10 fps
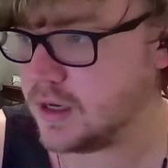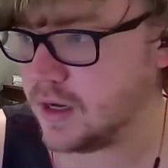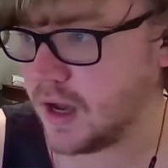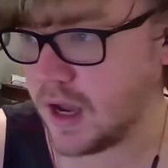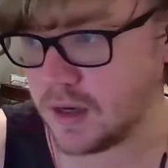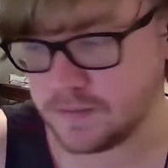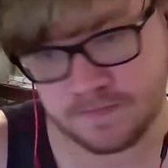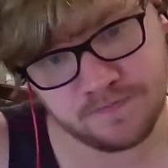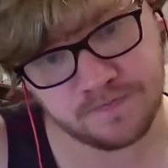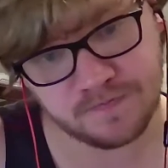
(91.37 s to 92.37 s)

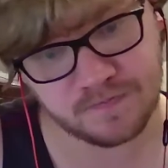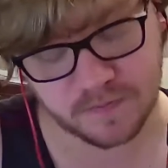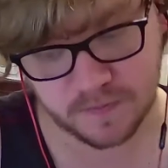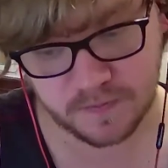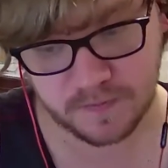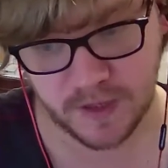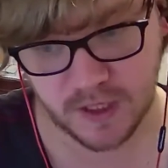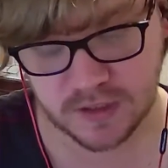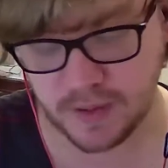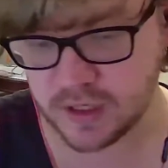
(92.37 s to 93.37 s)

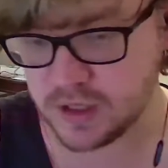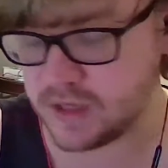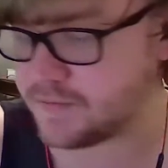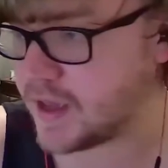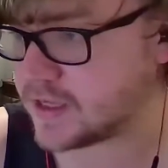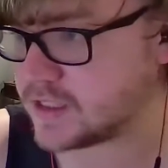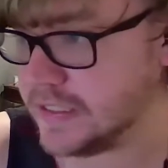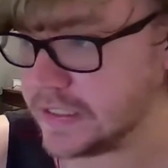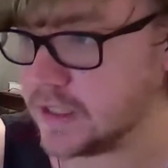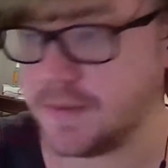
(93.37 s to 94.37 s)
Depending on the effect,
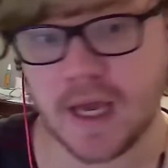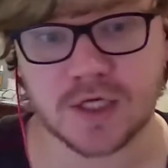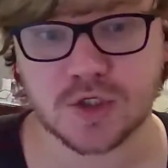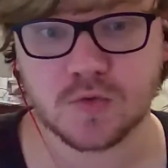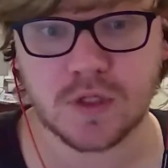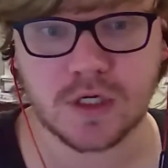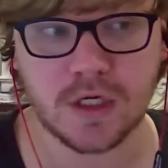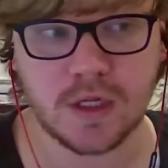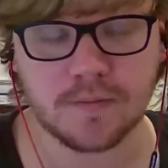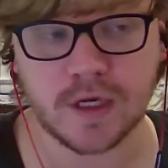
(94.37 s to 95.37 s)
it could be actually really good
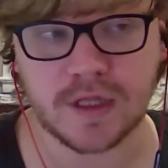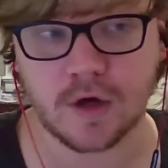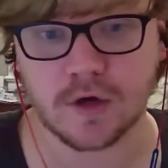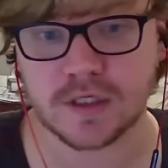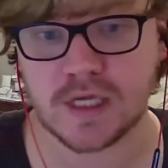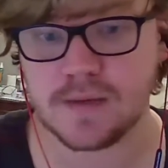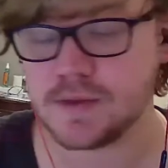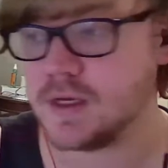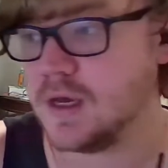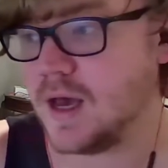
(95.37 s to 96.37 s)
and break the archetype.
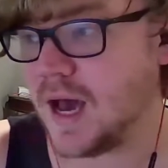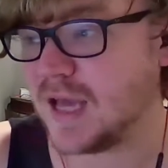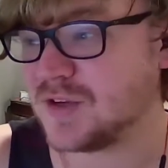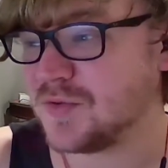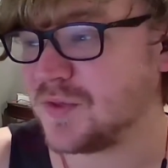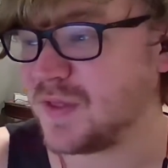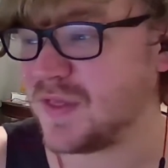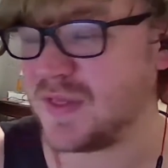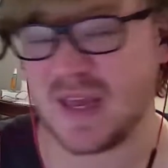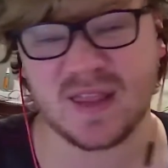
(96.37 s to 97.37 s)
I don't
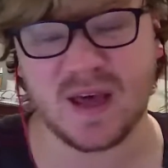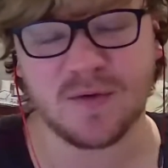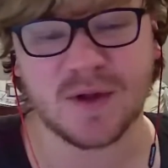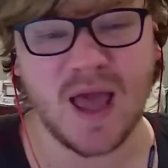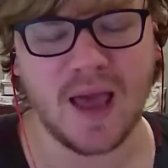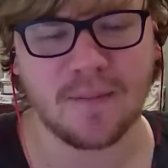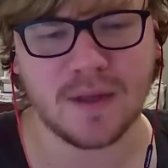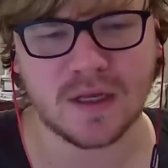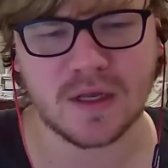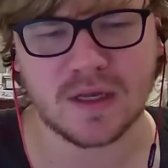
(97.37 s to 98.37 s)
think that would
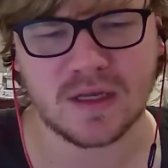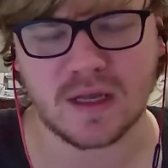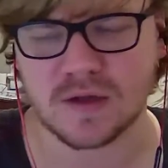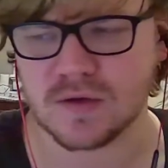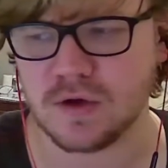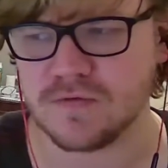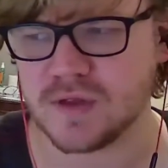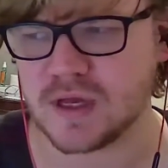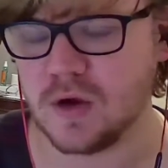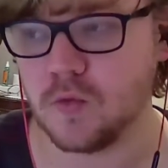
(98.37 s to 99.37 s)
happen. I don't know if
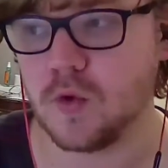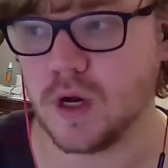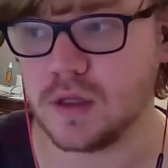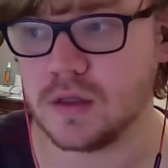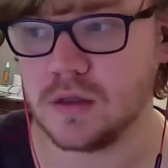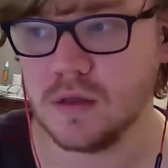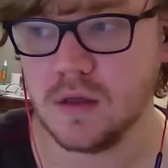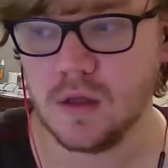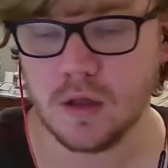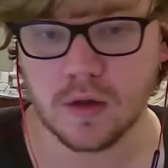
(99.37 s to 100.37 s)
like a one
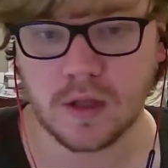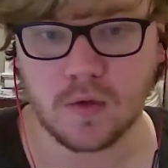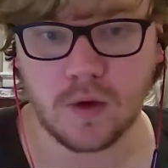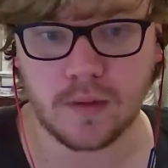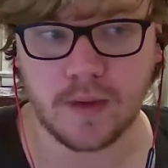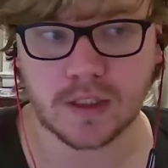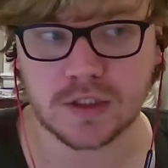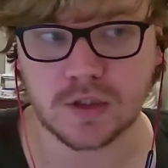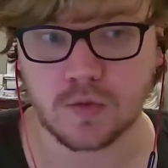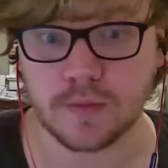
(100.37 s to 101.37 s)
Link 1
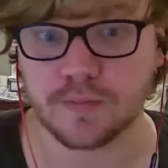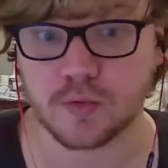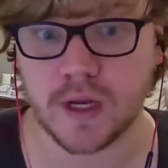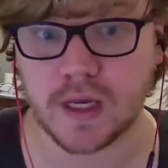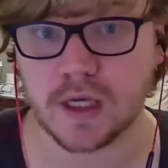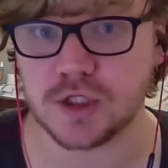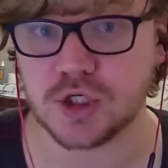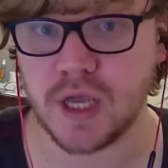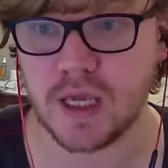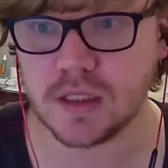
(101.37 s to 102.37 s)
monster would break
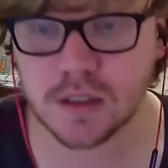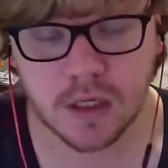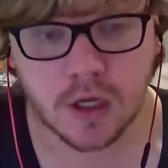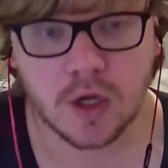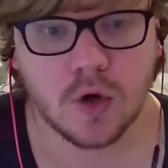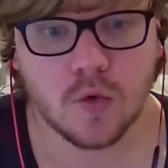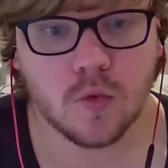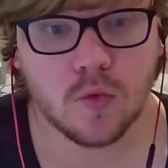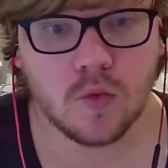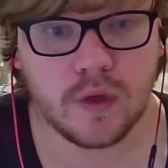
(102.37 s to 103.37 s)
Unchained.
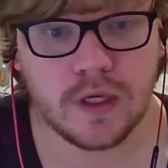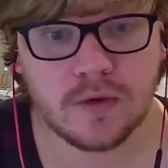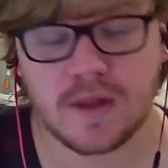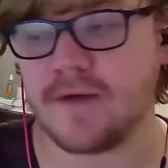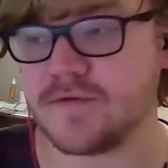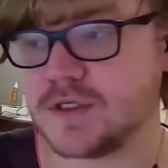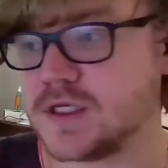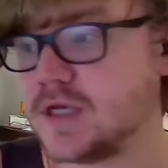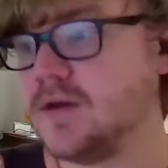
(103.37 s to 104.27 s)
We would have to see.